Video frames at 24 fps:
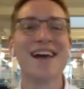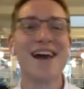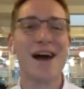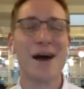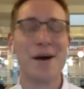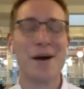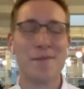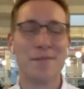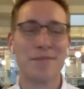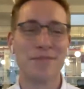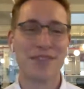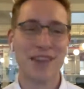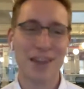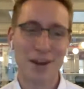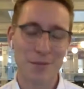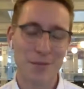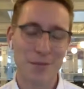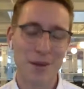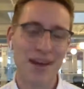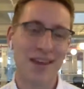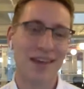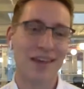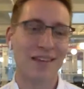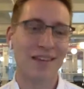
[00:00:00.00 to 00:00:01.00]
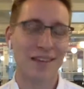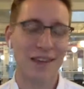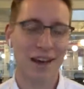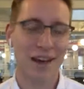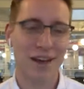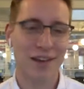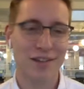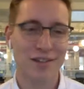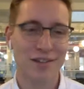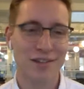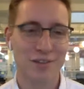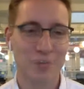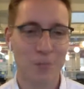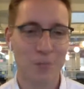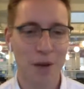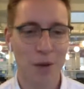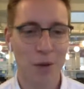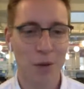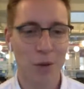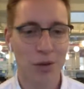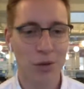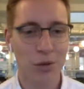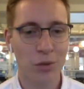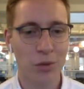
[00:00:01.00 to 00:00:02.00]
then making the asks
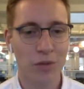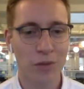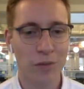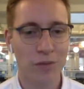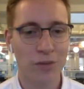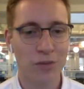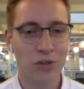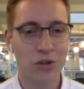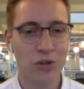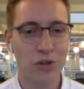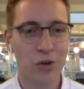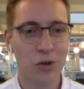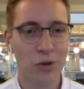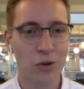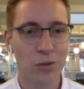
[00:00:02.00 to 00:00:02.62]
about what you want them to do.